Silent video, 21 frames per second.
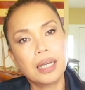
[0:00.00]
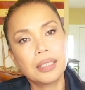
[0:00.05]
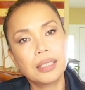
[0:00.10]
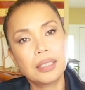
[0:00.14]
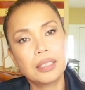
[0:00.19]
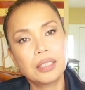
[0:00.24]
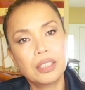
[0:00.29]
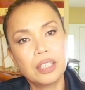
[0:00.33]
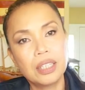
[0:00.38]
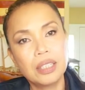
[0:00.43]

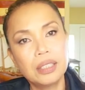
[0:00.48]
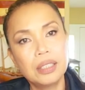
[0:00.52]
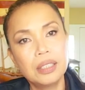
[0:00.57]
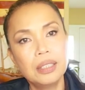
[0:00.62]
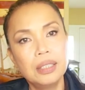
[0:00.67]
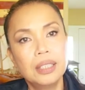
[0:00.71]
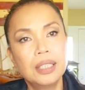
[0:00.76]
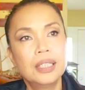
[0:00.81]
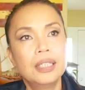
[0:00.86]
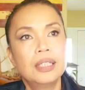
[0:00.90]
still
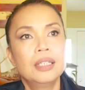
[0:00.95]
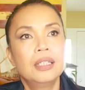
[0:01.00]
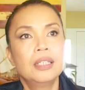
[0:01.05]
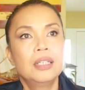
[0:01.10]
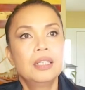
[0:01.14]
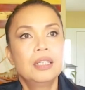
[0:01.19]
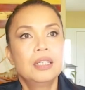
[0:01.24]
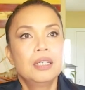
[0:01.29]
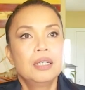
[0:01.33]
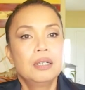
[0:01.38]

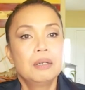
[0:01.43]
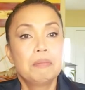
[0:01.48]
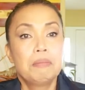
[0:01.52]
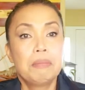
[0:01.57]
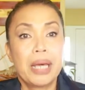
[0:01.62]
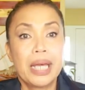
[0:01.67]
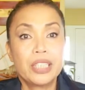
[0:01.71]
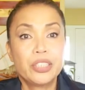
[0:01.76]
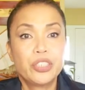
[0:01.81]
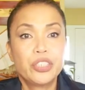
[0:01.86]

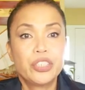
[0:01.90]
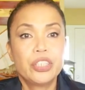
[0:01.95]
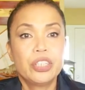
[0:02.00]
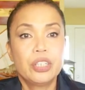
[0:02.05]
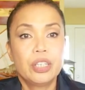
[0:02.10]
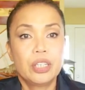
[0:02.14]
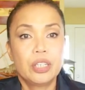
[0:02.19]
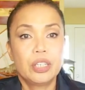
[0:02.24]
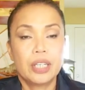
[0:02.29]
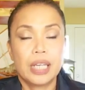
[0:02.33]
make
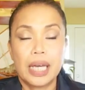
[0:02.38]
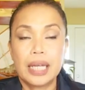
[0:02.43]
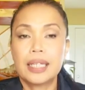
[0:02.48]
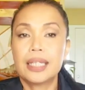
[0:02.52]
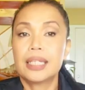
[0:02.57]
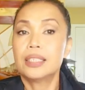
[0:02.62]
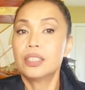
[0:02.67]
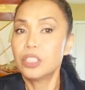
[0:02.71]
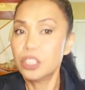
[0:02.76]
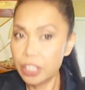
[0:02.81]
sure and
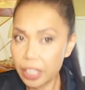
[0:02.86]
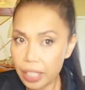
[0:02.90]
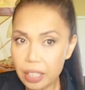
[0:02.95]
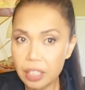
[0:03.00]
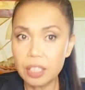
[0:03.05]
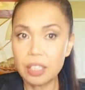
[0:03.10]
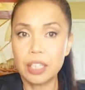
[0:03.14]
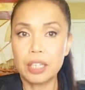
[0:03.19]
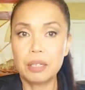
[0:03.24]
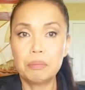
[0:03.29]

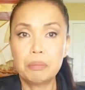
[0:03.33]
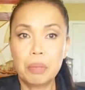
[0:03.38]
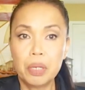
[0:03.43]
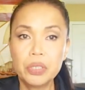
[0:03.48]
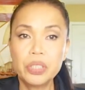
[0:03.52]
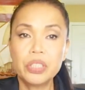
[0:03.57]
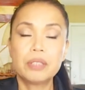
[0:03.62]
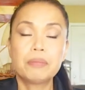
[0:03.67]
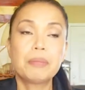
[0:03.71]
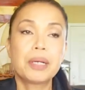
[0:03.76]
instill in
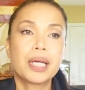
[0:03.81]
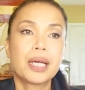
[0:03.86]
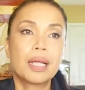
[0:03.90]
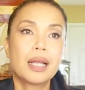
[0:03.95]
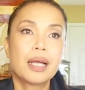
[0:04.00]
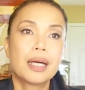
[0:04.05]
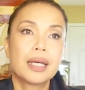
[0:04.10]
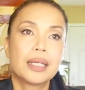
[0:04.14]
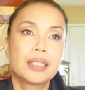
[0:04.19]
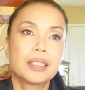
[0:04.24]
most of my
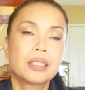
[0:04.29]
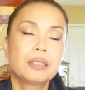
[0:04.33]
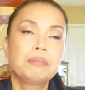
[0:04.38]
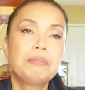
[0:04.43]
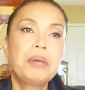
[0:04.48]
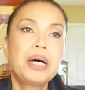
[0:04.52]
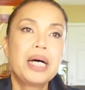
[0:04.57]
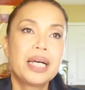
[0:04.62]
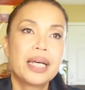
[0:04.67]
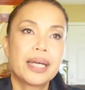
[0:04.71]
clients'
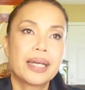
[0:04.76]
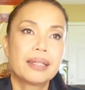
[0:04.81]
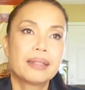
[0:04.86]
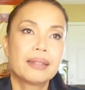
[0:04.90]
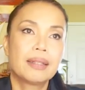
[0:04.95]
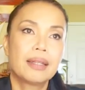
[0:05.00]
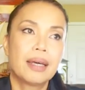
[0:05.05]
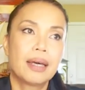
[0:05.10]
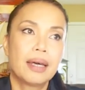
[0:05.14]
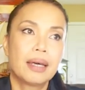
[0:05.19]

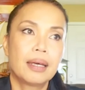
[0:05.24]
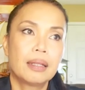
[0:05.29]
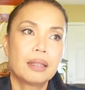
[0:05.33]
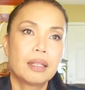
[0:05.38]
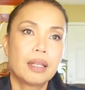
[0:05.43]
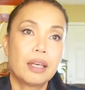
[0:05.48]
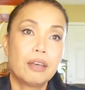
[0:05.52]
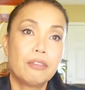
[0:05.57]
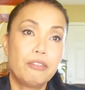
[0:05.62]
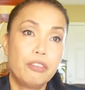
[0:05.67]
mind, that
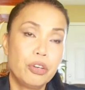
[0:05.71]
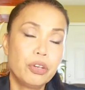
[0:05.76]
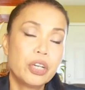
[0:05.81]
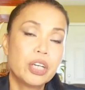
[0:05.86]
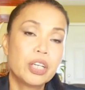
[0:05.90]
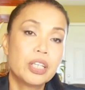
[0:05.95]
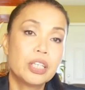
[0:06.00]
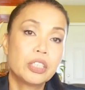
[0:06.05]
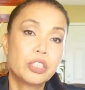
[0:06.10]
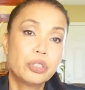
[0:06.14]
if you're
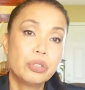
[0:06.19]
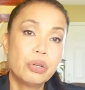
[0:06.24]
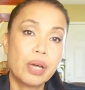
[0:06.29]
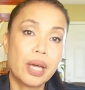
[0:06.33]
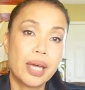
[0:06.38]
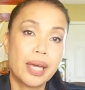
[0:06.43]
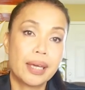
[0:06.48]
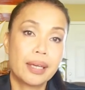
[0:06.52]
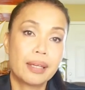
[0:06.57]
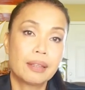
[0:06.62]
gonna
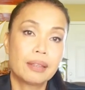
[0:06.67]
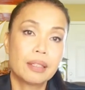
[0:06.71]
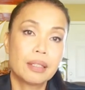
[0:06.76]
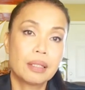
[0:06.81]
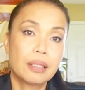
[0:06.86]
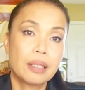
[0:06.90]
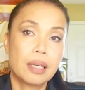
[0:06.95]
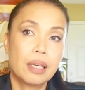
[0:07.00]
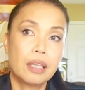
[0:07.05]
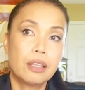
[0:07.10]
train
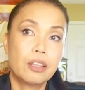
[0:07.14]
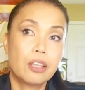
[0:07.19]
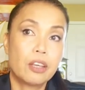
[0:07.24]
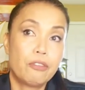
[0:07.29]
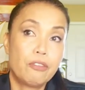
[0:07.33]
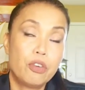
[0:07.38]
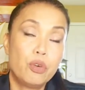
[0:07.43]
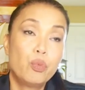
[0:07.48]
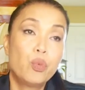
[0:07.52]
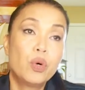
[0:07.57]
and
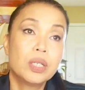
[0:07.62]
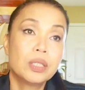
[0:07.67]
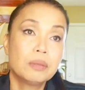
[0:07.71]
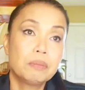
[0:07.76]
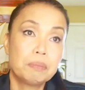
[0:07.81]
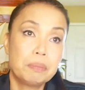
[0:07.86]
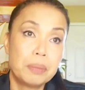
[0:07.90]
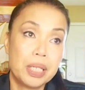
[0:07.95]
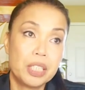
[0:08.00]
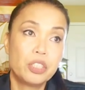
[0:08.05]
if you
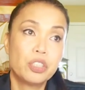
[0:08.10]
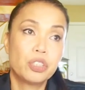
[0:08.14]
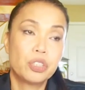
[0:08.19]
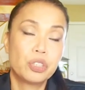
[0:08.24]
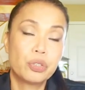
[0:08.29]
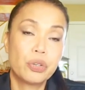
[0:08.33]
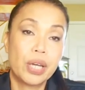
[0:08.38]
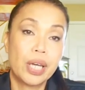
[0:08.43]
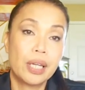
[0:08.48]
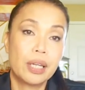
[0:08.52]
want me to
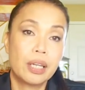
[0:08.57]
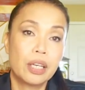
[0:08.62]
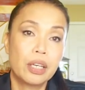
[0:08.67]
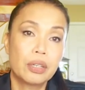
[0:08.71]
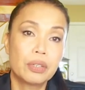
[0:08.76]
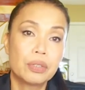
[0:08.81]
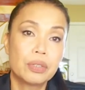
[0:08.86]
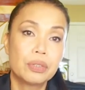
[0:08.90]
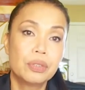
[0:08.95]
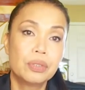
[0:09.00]
train
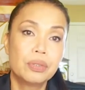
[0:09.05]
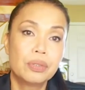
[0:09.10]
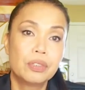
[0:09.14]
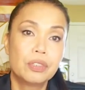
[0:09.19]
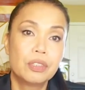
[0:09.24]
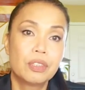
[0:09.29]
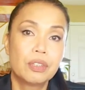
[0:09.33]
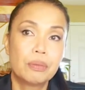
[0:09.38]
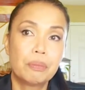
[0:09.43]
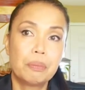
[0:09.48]
you,
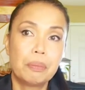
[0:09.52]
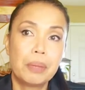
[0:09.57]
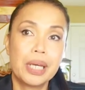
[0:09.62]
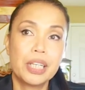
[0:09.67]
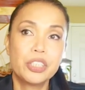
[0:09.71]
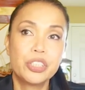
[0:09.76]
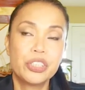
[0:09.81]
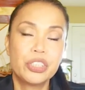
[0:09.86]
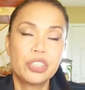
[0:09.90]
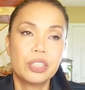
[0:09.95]
make
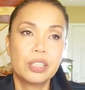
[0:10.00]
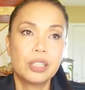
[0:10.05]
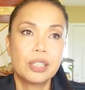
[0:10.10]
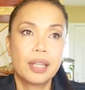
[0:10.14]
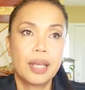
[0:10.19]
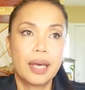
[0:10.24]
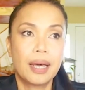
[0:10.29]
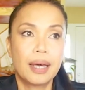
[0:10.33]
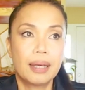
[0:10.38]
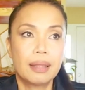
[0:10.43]
sure
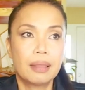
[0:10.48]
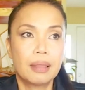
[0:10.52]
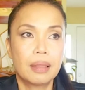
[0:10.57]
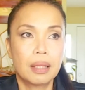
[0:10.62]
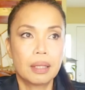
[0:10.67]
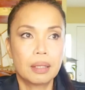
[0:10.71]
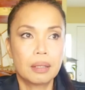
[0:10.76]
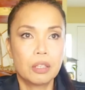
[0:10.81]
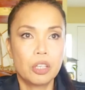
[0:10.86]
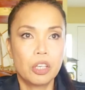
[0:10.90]
that
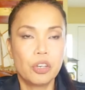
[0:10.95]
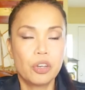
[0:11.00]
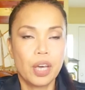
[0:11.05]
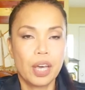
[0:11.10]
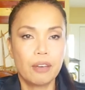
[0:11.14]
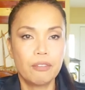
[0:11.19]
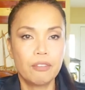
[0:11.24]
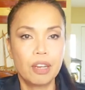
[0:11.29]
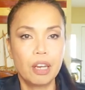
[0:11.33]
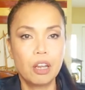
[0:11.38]
you
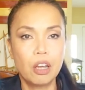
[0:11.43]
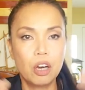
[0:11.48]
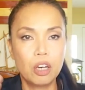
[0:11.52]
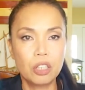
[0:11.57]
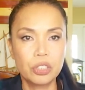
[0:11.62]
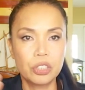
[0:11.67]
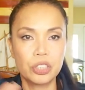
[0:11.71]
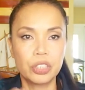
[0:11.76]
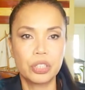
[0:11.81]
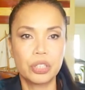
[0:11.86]
have a
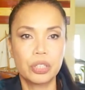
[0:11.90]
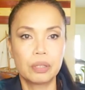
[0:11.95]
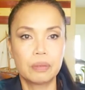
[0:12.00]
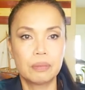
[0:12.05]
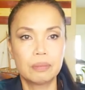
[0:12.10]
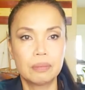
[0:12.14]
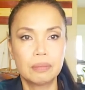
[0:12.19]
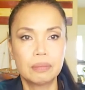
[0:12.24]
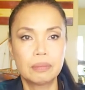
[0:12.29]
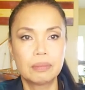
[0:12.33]
long-term